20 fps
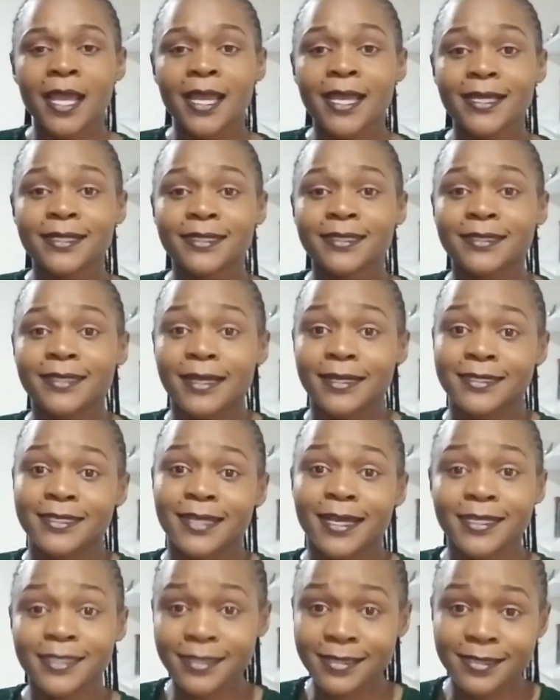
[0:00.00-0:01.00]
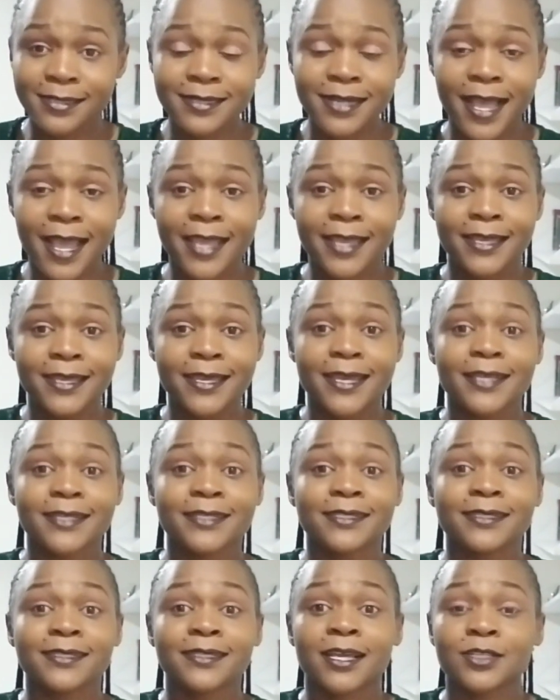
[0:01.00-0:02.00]
It's a tussle. I
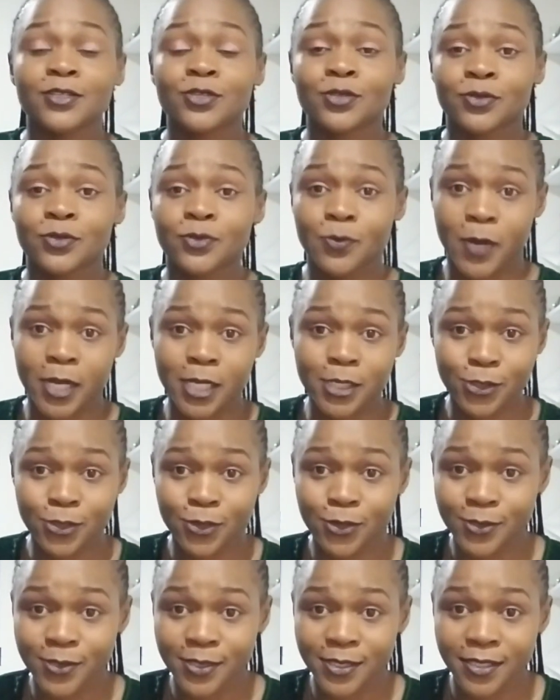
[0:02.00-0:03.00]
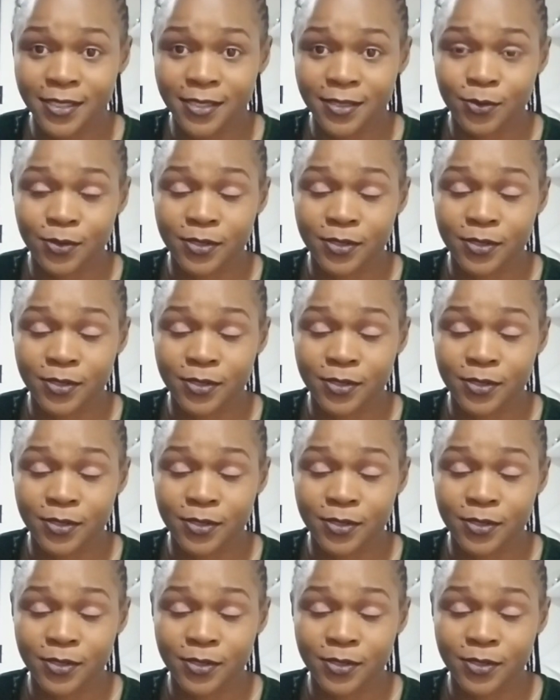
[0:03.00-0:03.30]
get such questions